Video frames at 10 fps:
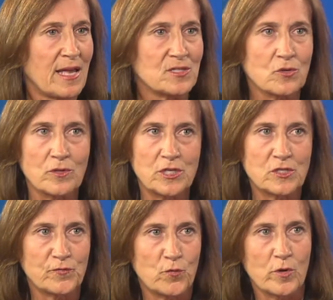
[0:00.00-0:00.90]
as early
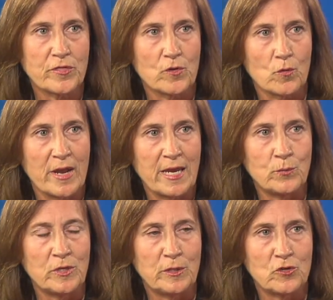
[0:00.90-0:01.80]
as fourth
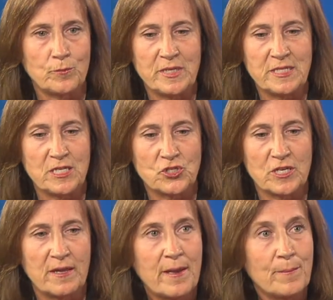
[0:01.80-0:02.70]
grade. We could be
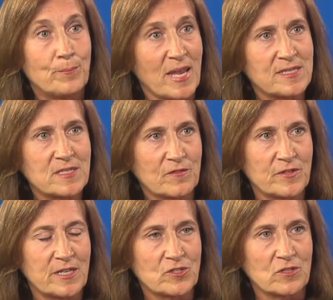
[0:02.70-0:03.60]
teaching basic
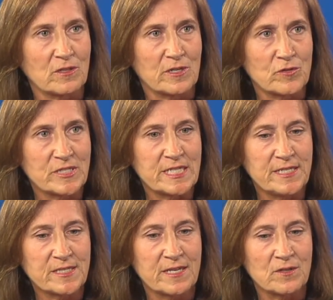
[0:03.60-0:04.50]
financial literacy
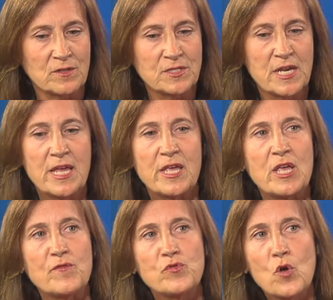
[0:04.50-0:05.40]
skills
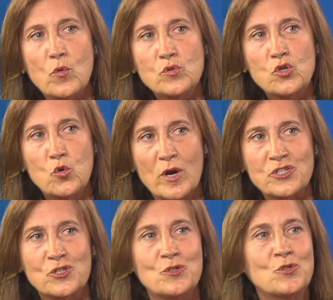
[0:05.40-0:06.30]
if those
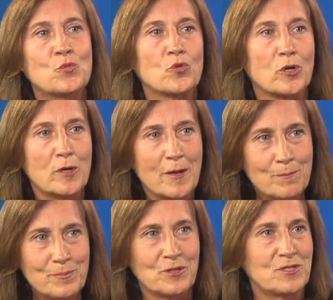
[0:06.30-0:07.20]
questions were
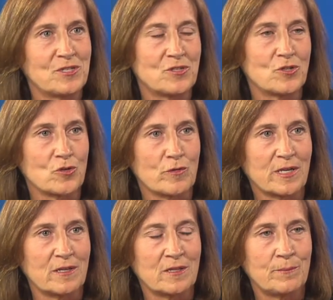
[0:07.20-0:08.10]
built into the
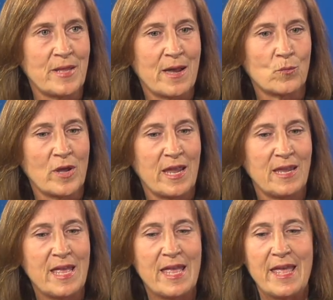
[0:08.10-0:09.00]
curriculum that
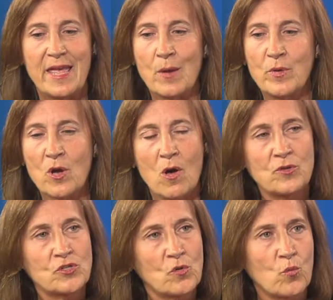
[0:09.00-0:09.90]
way. And we
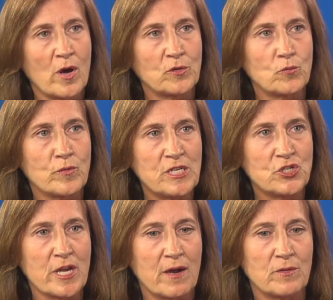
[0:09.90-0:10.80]
also want to
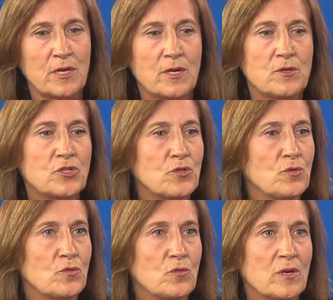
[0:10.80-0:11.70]
reach out
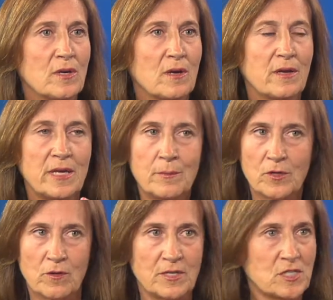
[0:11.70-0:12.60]
to
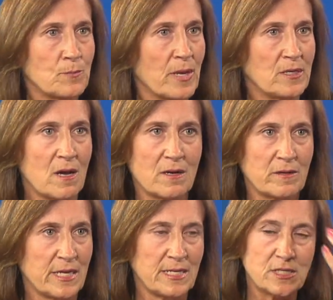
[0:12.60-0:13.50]
immigrants,
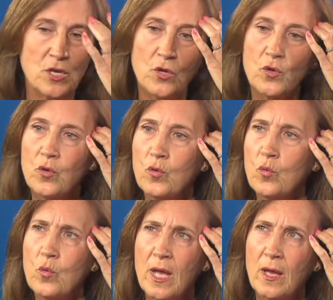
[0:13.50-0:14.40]
minorities, who